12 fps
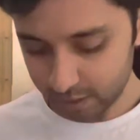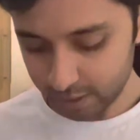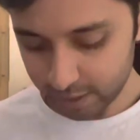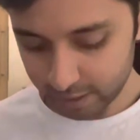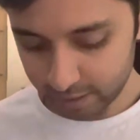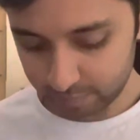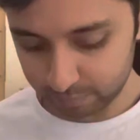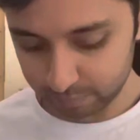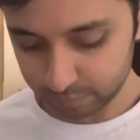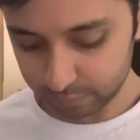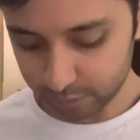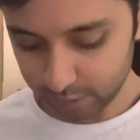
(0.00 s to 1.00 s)

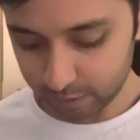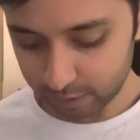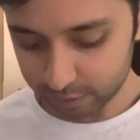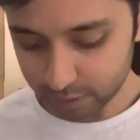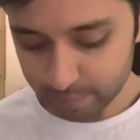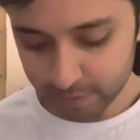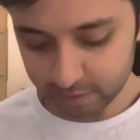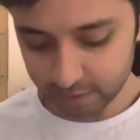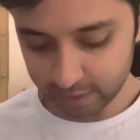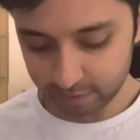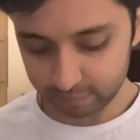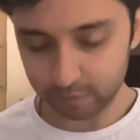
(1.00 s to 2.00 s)
So I'll start by saying,